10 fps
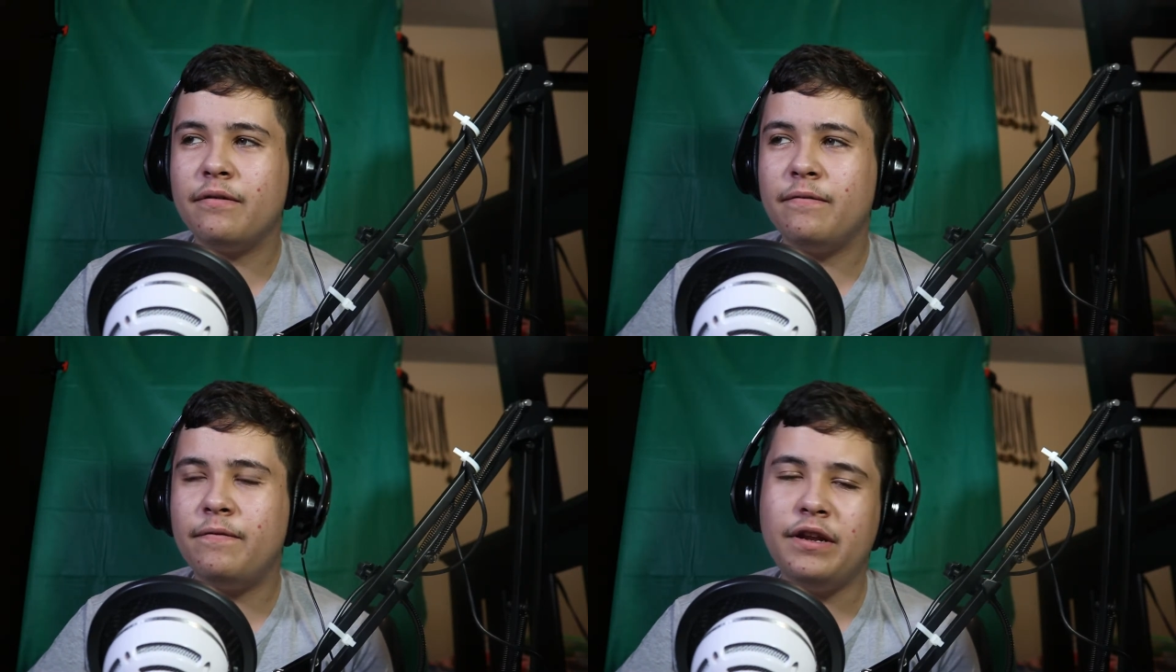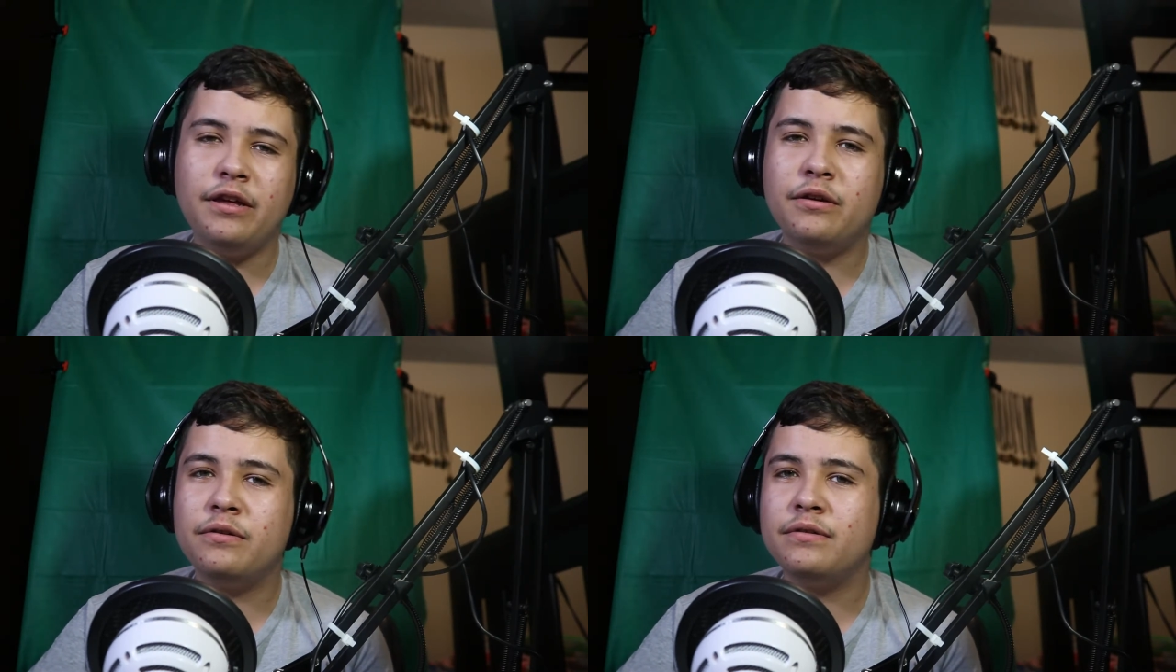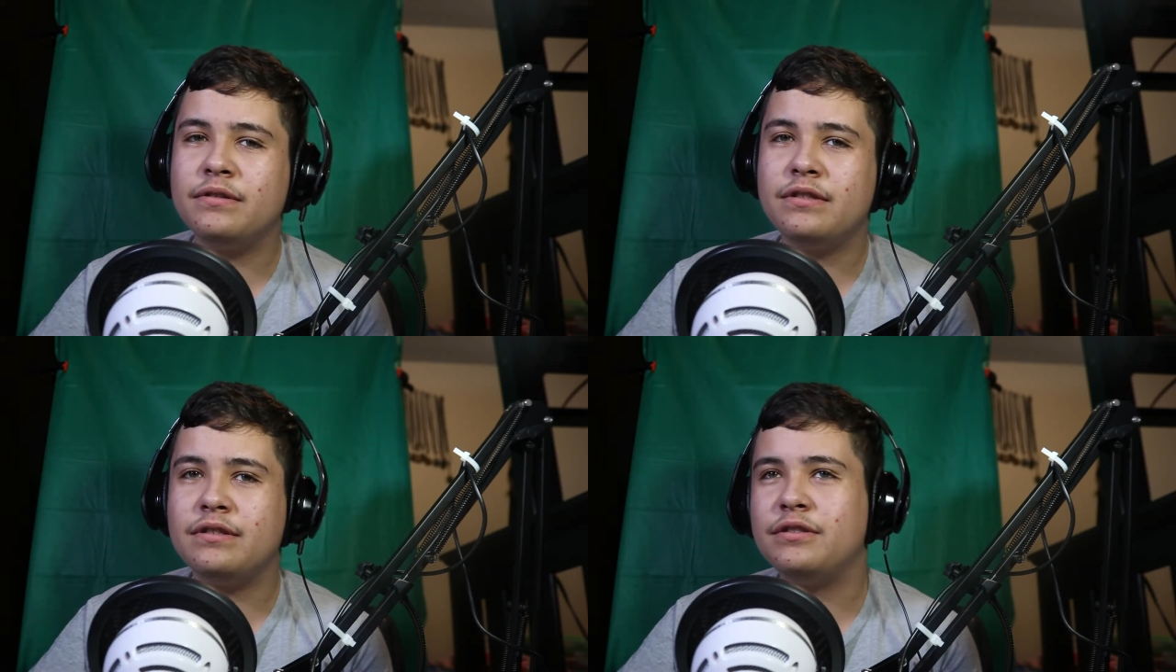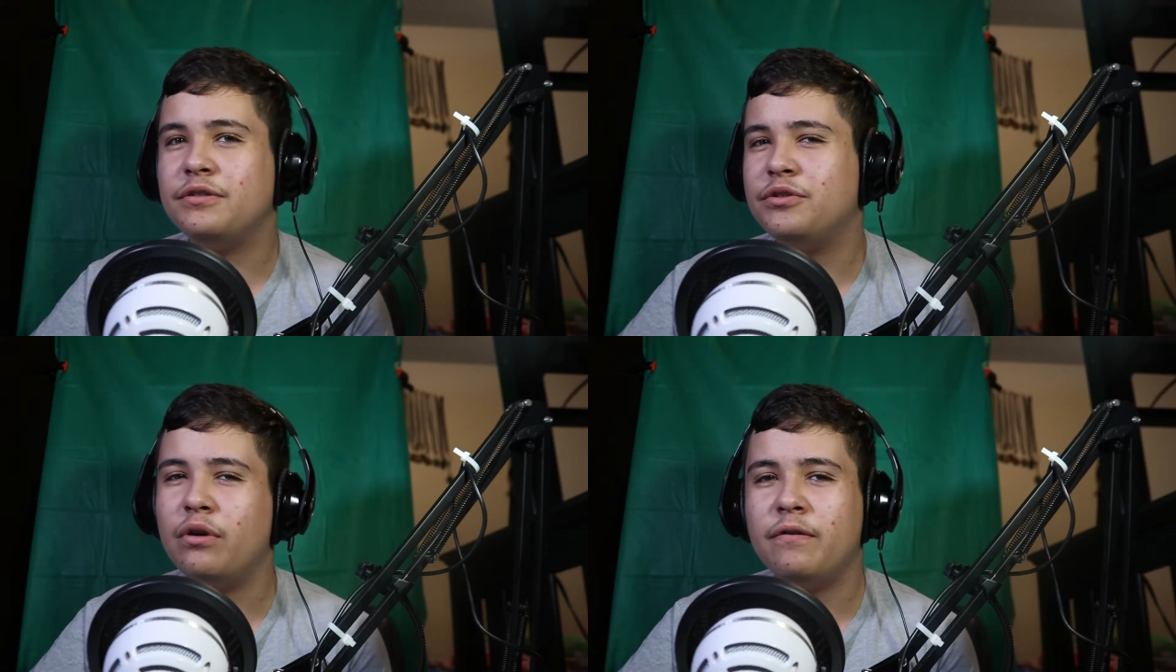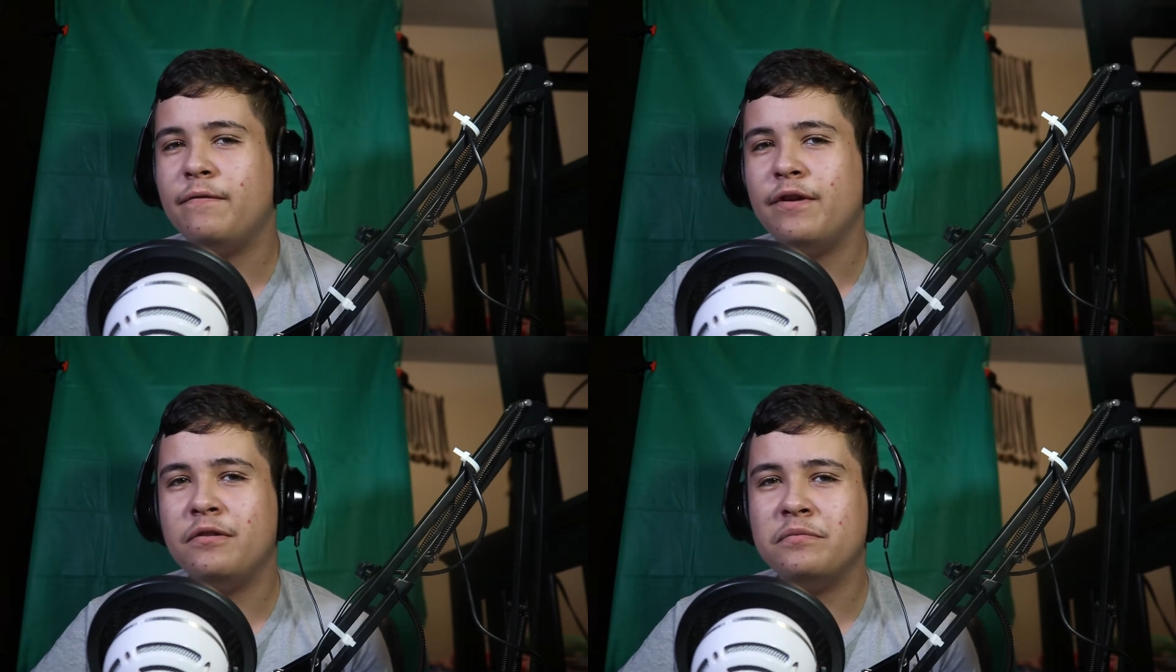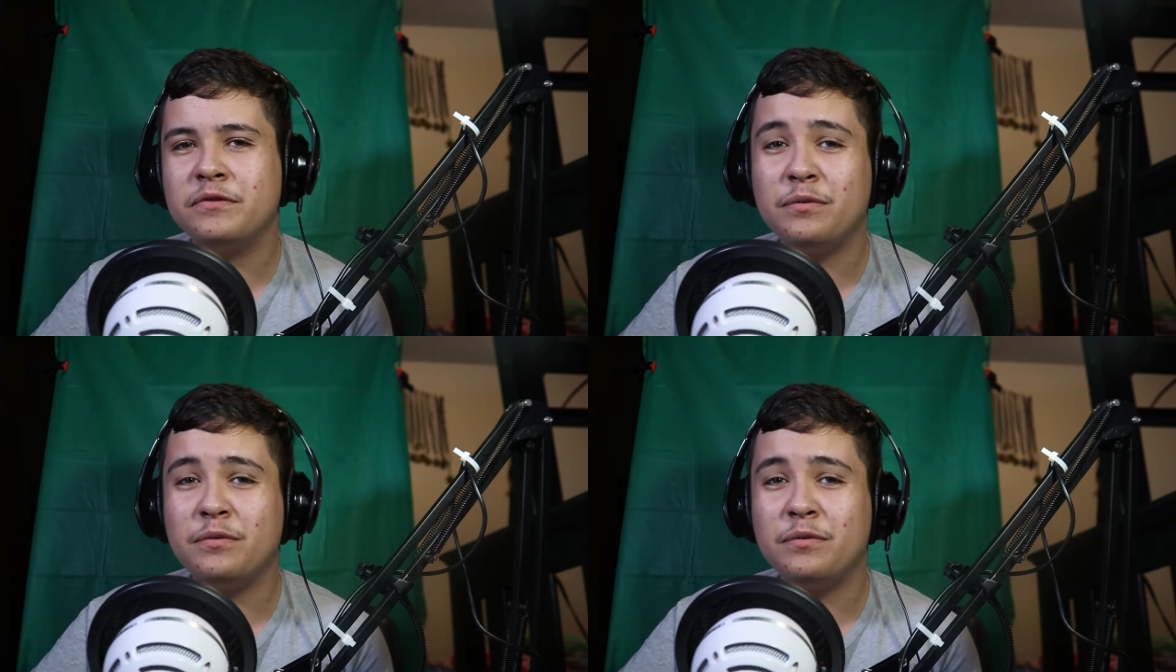videos, short films,